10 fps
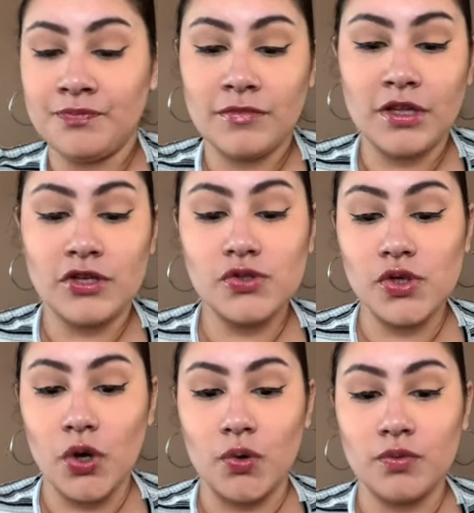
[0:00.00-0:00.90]

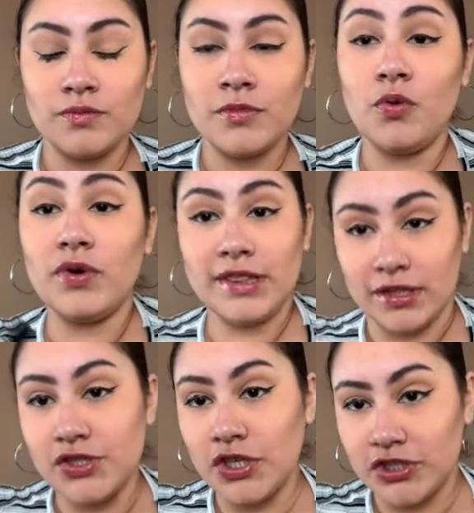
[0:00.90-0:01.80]
so with the
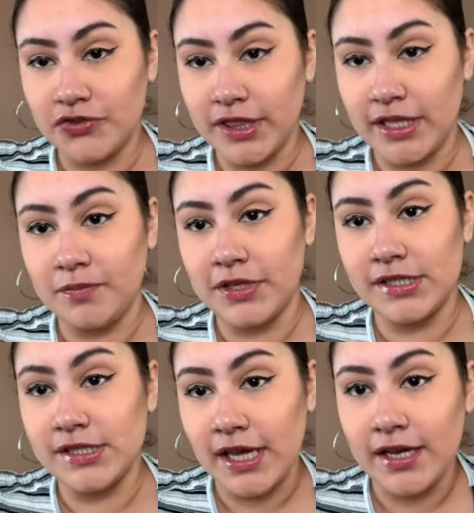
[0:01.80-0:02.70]
surgery thing being
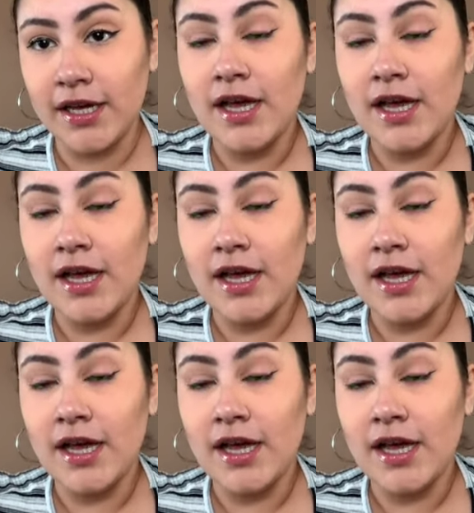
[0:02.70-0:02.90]
said,